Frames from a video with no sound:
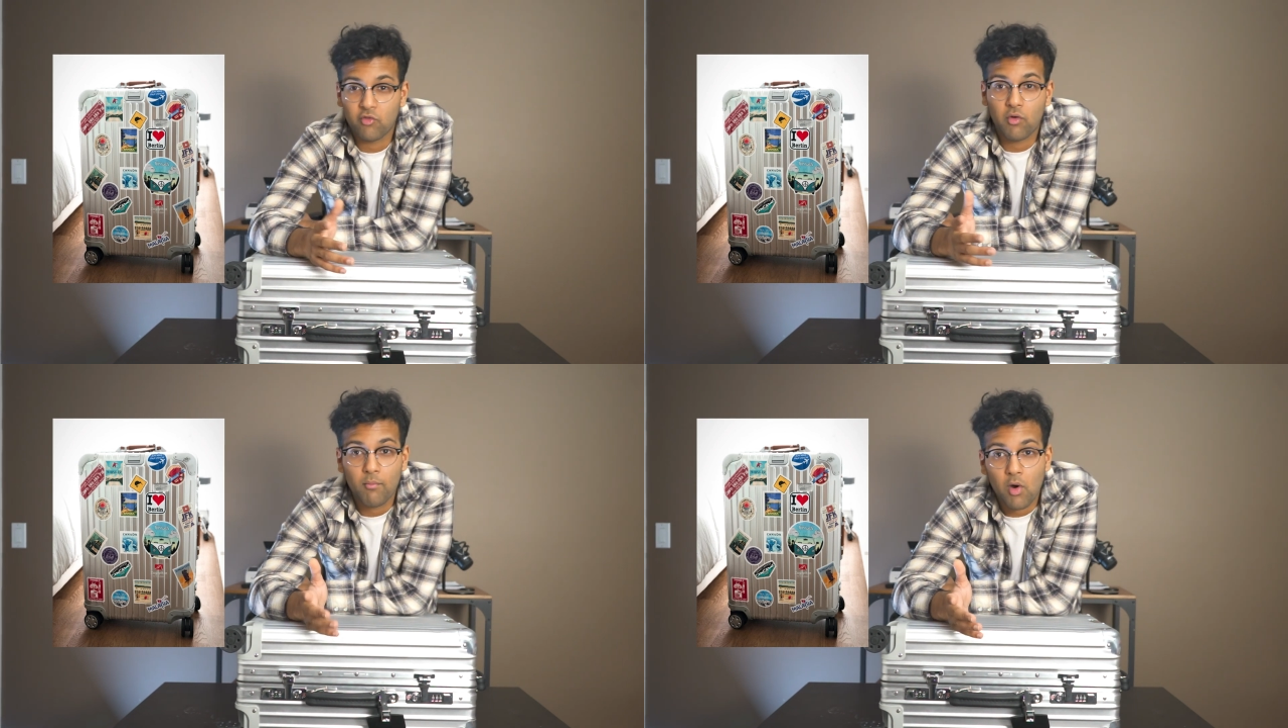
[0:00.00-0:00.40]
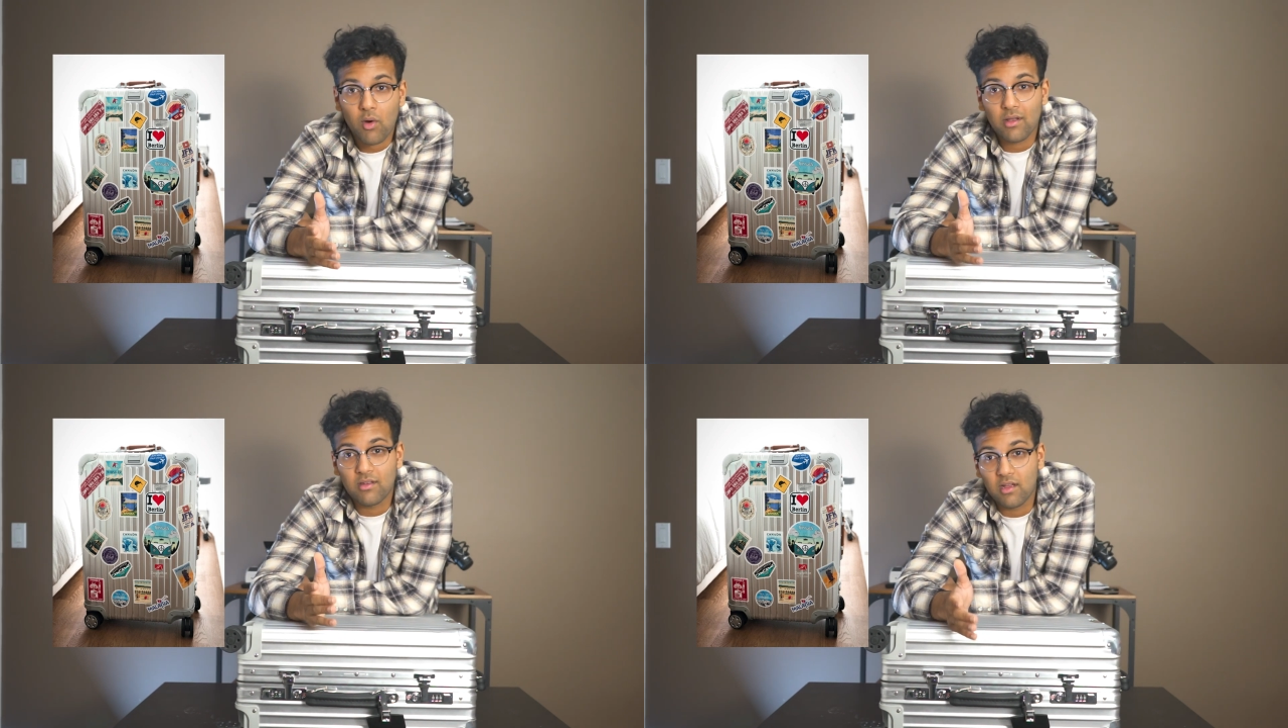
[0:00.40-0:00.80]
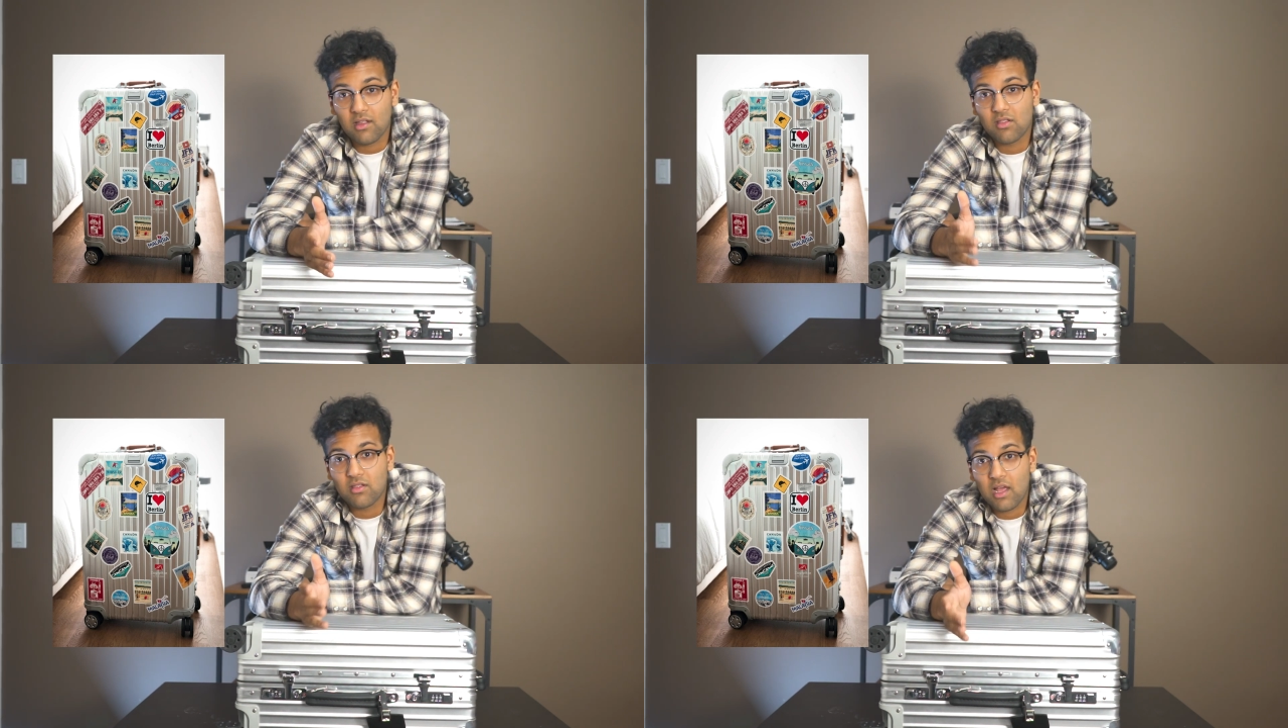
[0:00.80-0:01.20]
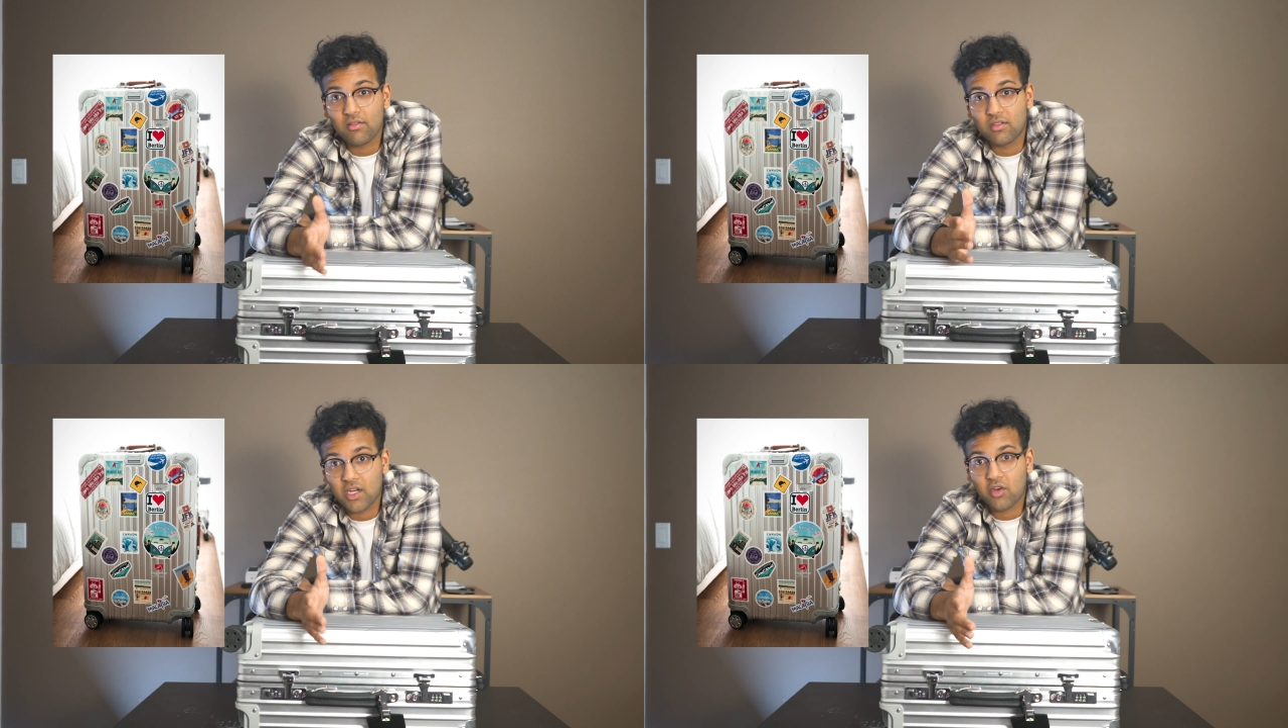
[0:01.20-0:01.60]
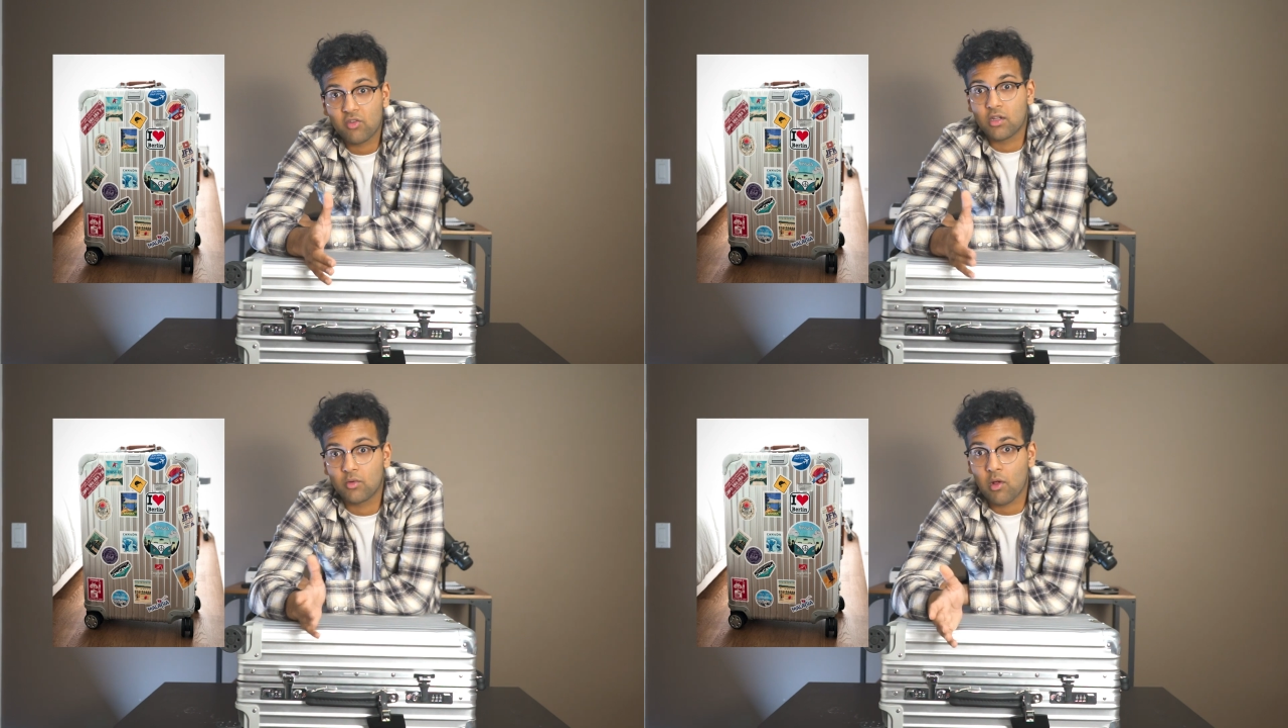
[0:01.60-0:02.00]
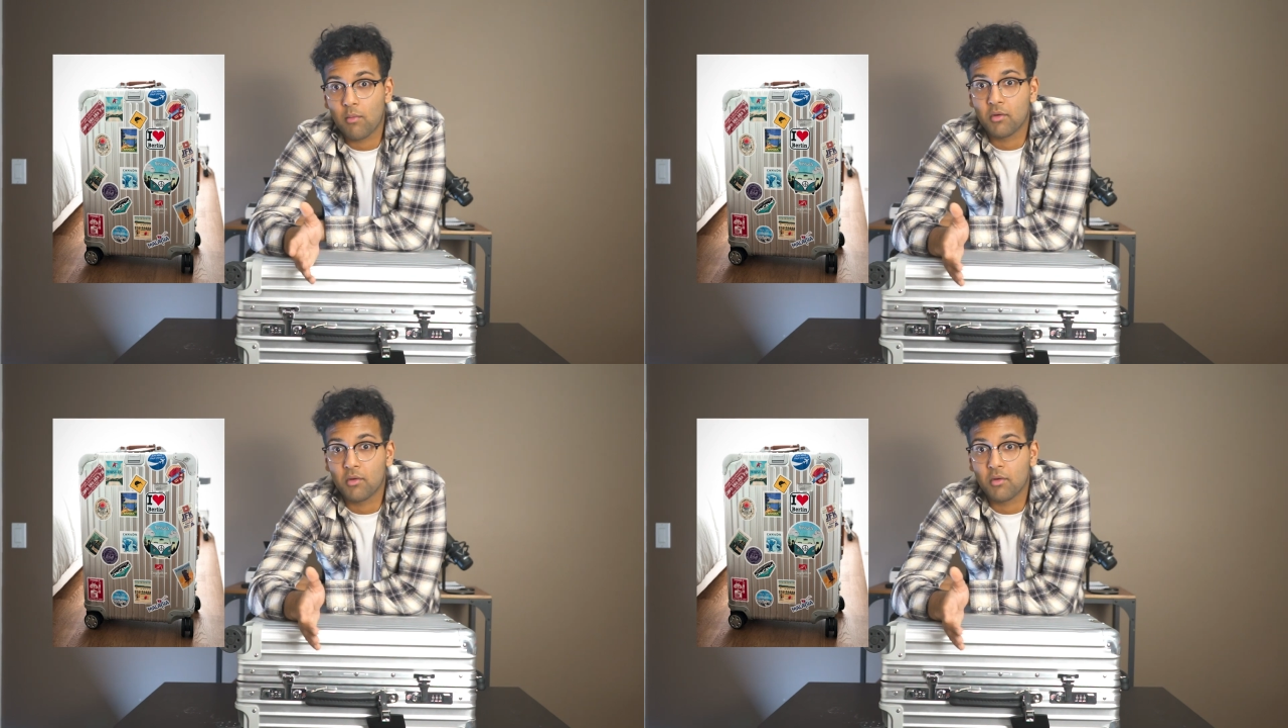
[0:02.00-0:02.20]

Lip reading: RIMOWA does sell stickers as well,